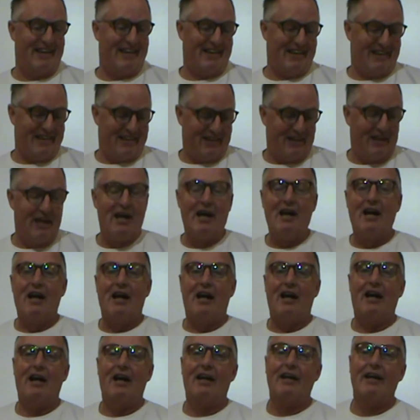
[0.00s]
and
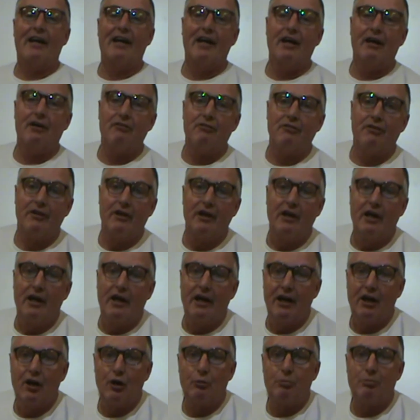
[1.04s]
I have
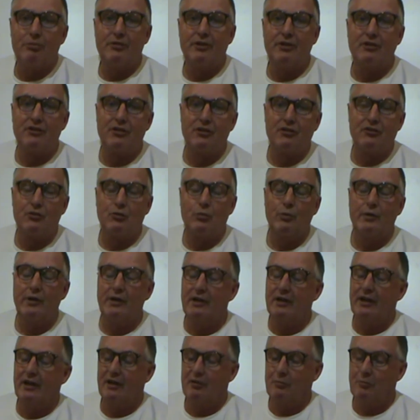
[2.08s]
help since it's a
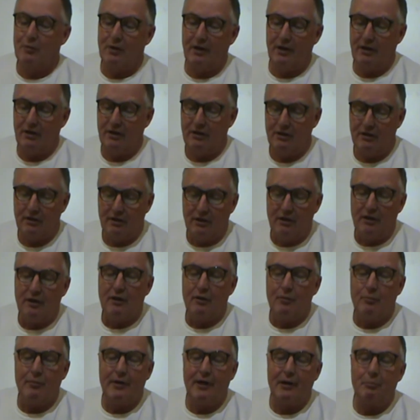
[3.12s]
weekend. My
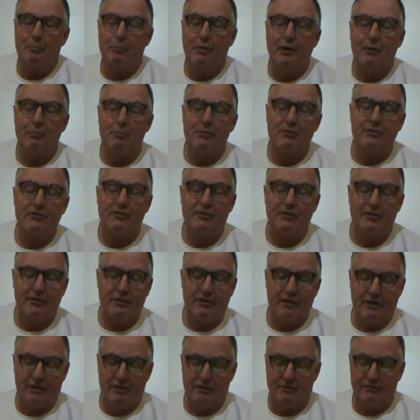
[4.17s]
my pup is here
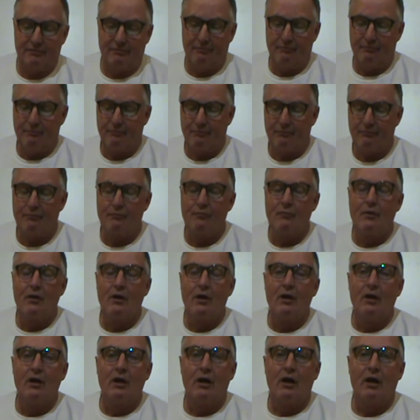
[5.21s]
to
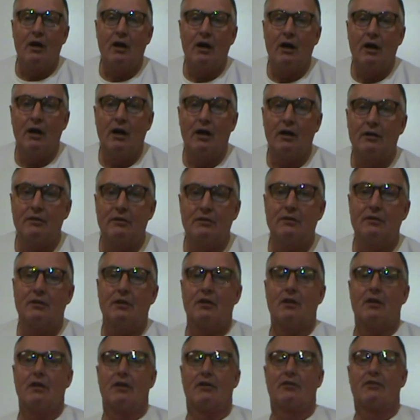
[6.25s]
uh,
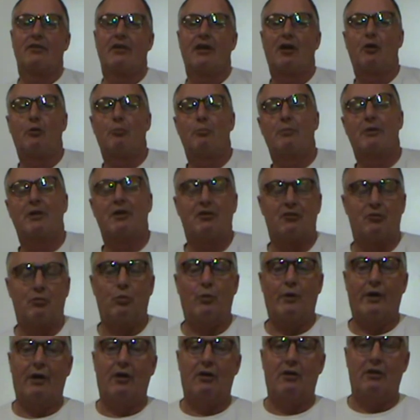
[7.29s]
to help me as
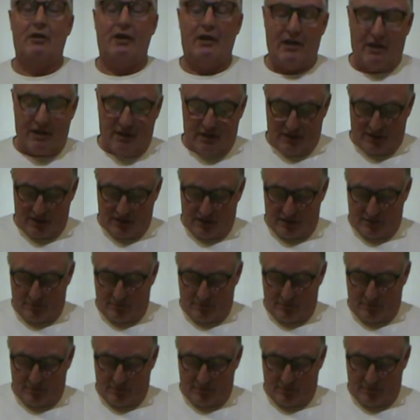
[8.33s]
well and he